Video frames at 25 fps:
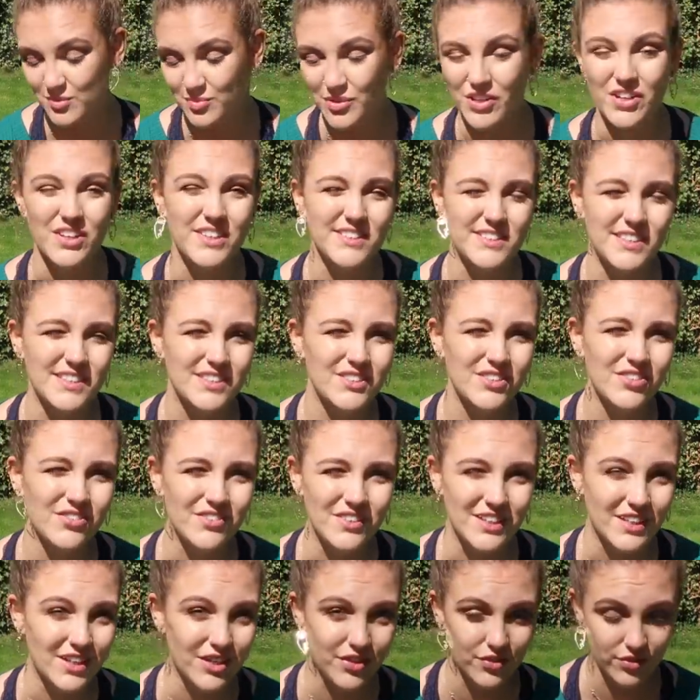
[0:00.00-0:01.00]
to be honest. There's not
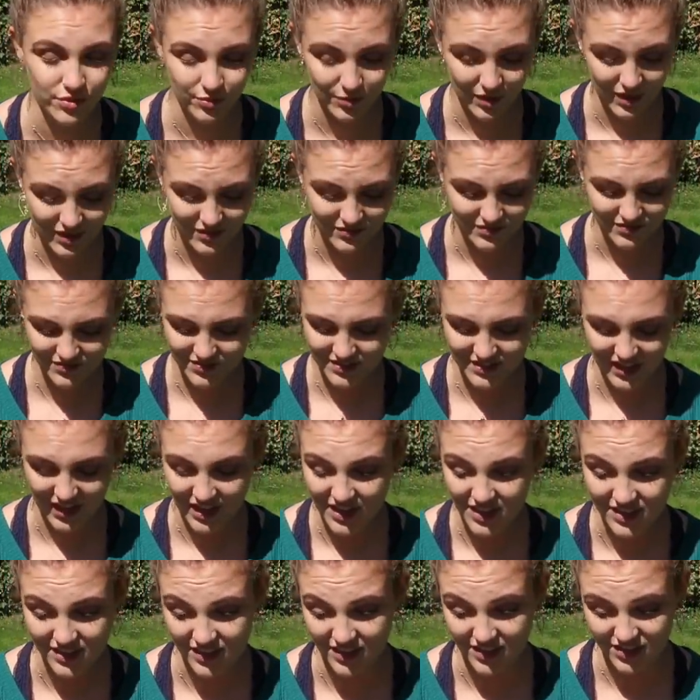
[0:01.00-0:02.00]
really another way of
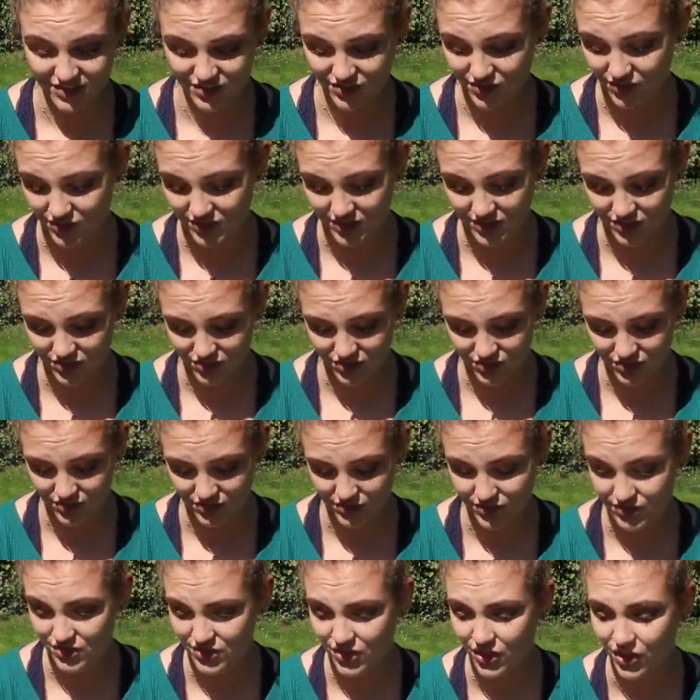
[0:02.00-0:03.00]
saying that it sucks. It just
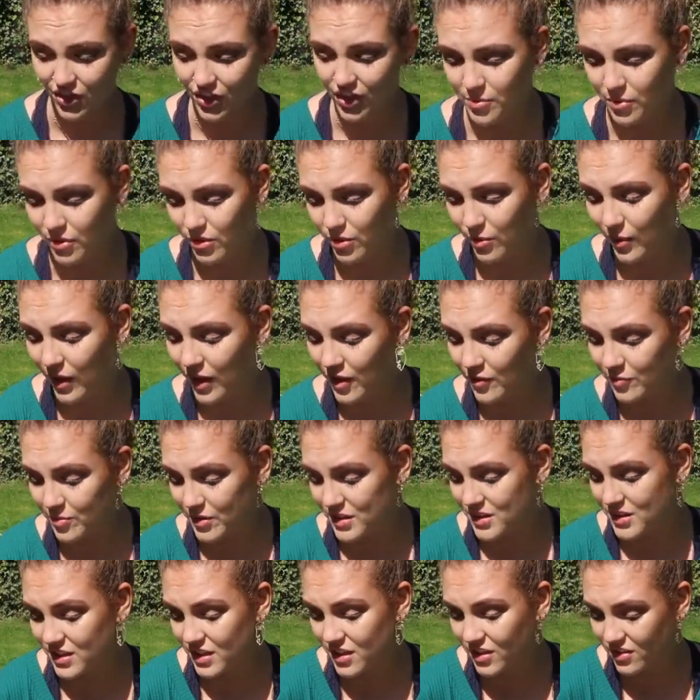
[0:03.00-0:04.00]
does suck. But the way I've
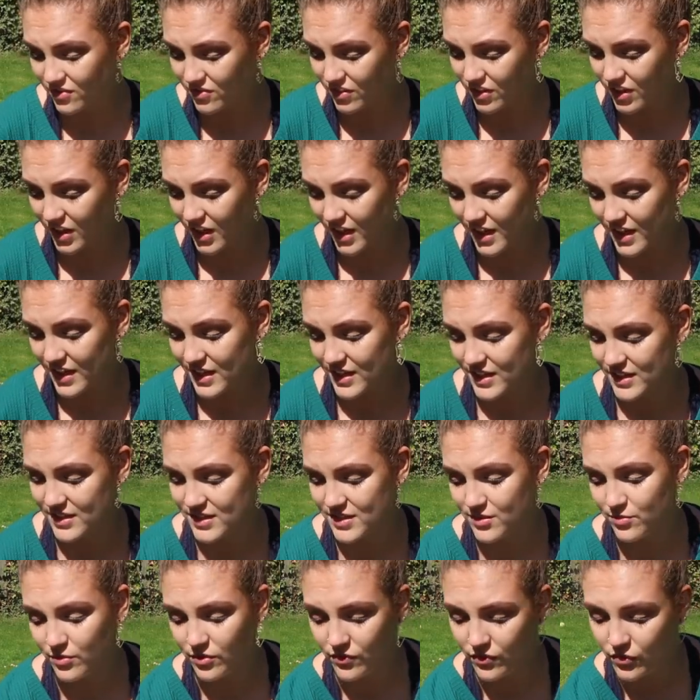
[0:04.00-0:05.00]
been dealing with it
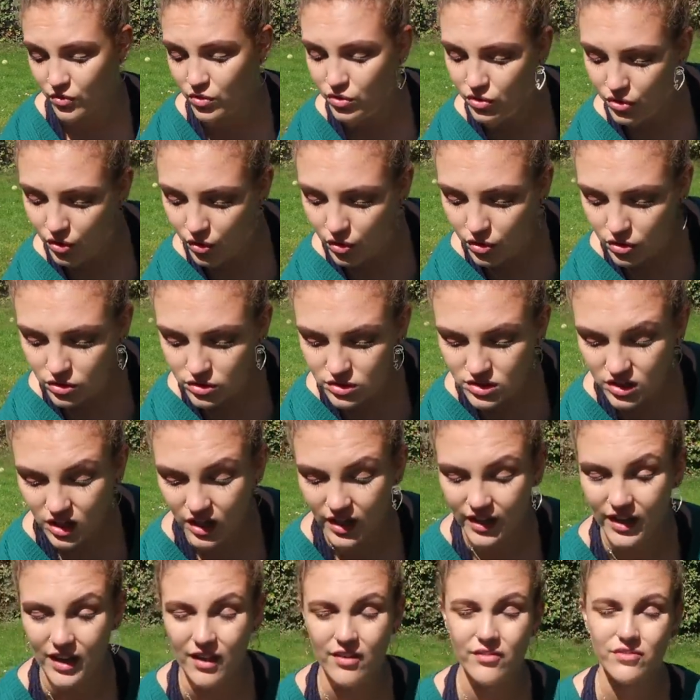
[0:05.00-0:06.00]
is we've called
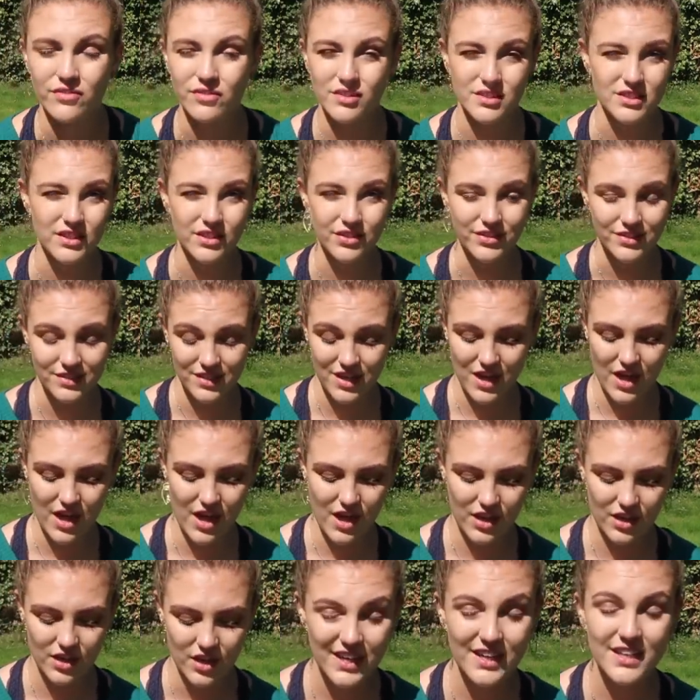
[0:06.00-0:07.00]
like every single
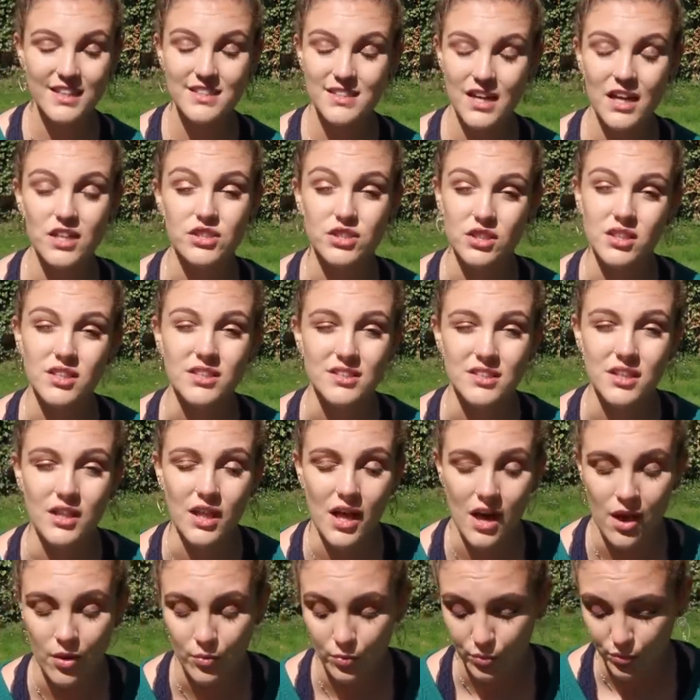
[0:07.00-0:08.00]
day. He is actually still
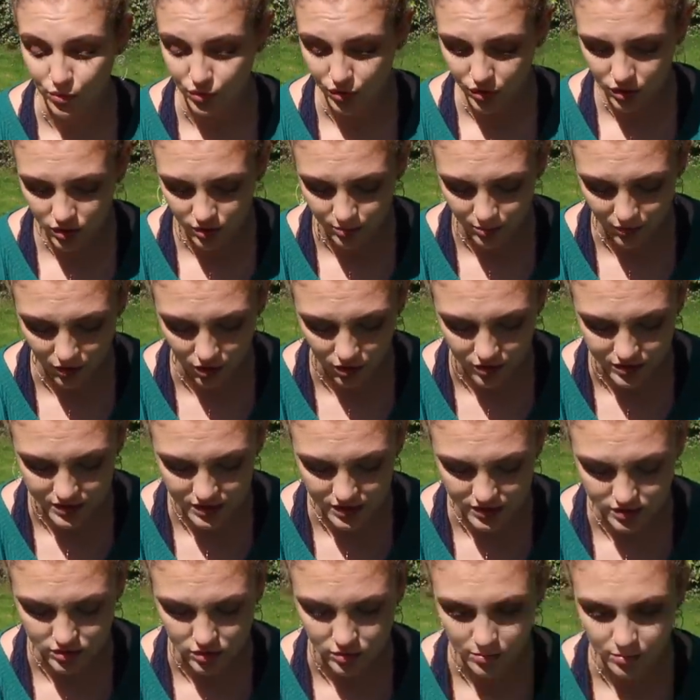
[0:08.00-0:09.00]
at work because
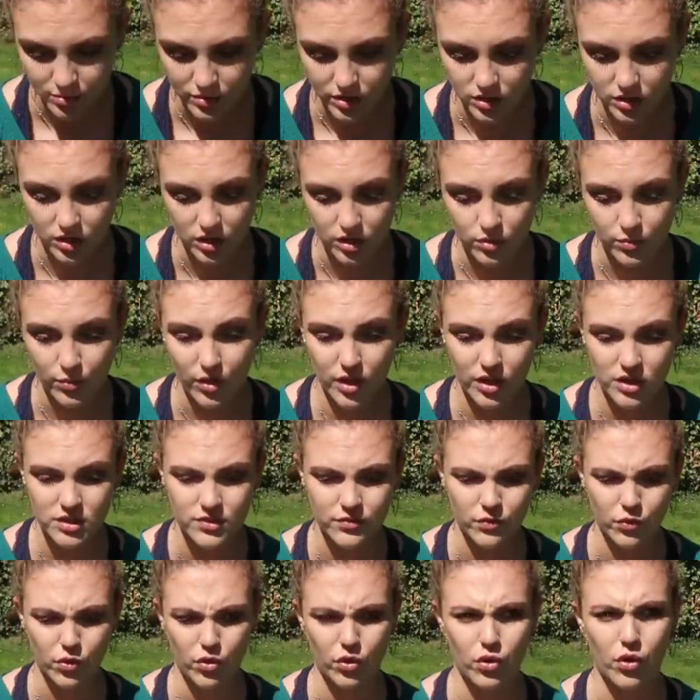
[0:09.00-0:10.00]
his company that he works
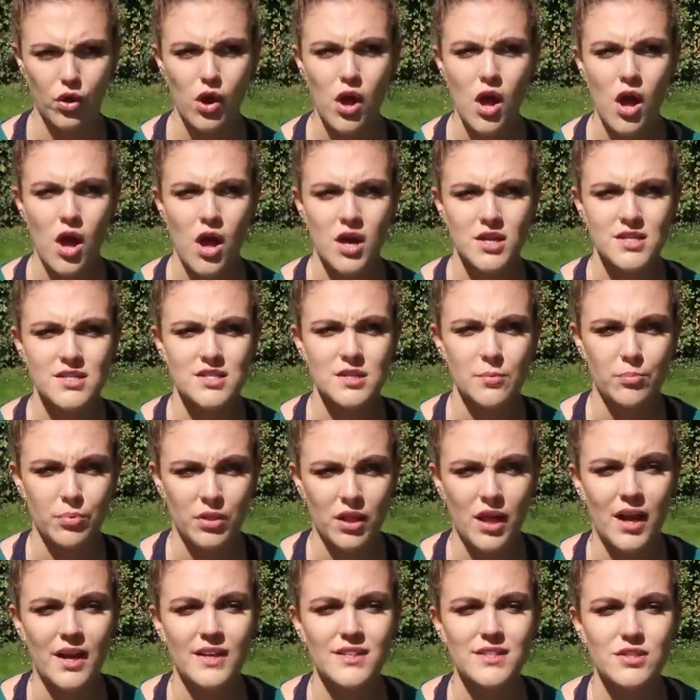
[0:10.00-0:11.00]
for
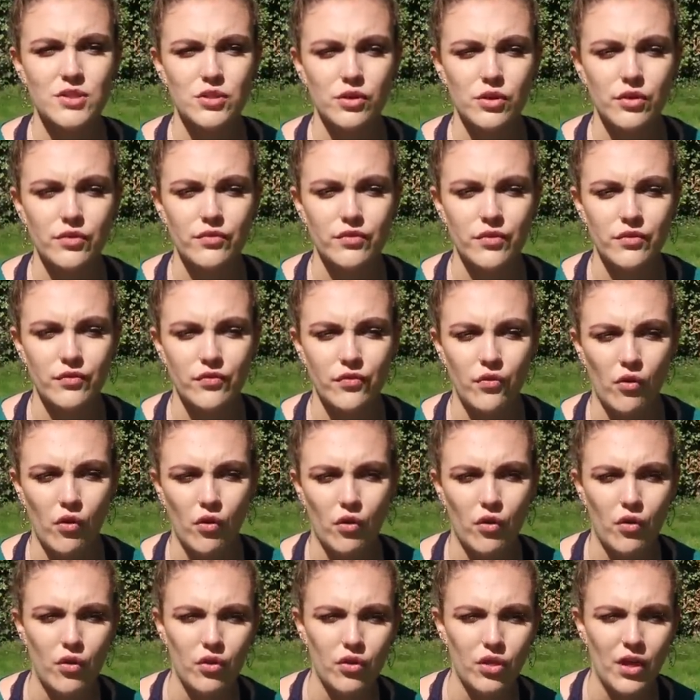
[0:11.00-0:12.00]
supply stuff
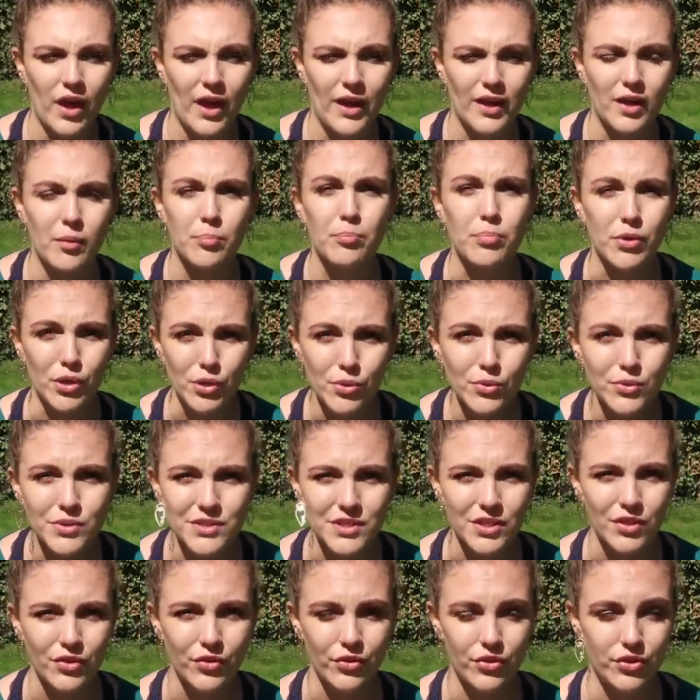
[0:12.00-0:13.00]
for like Boots
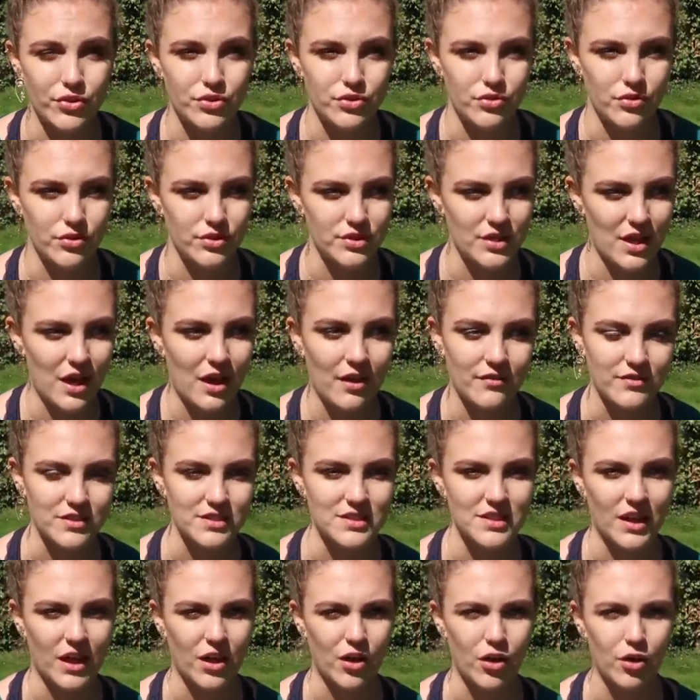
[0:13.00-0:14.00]
and other stores that have to
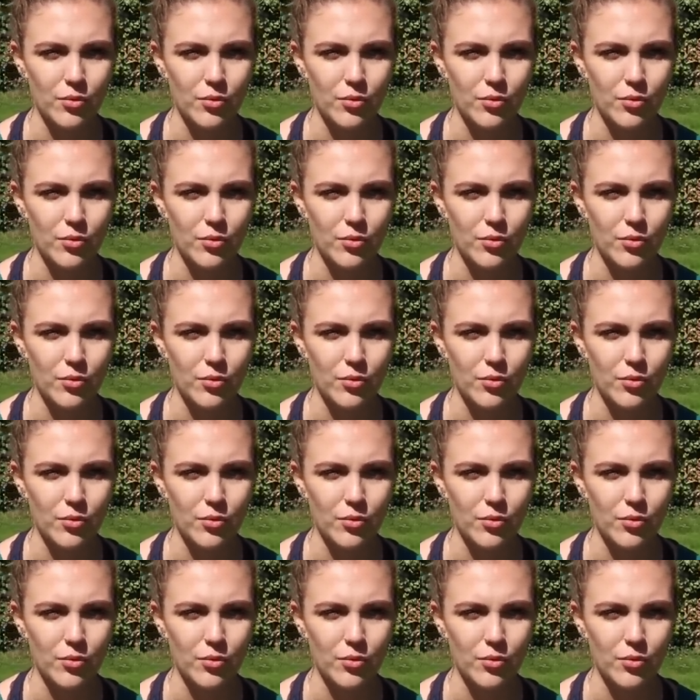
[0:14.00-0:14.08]
stay